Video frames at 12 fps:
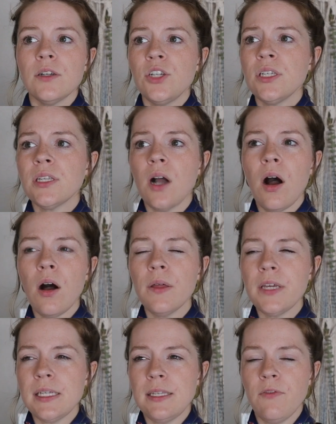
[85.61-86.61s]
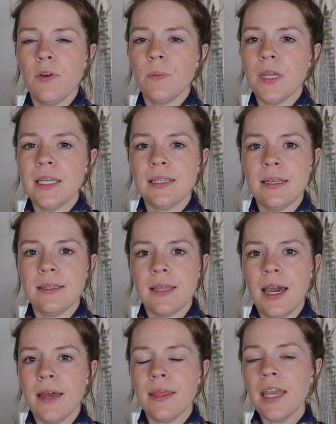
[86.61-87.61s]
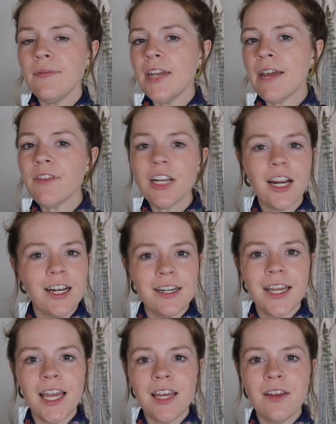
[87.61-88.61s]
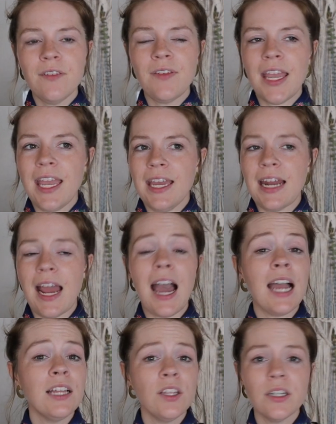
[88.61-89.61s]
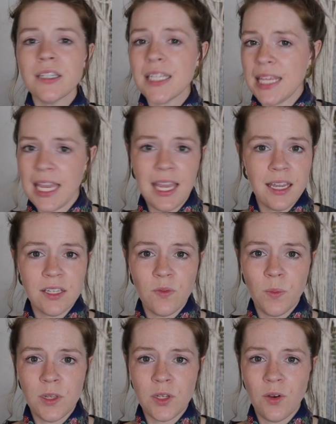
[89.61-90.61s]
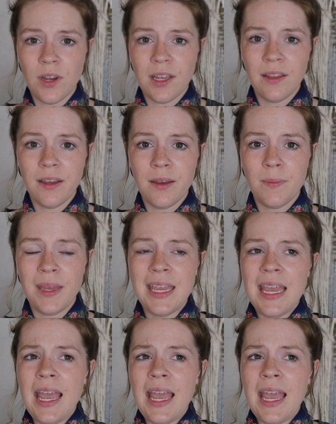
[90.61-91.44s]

just all these different places that they've never heard of, and I learned things from this curriculum,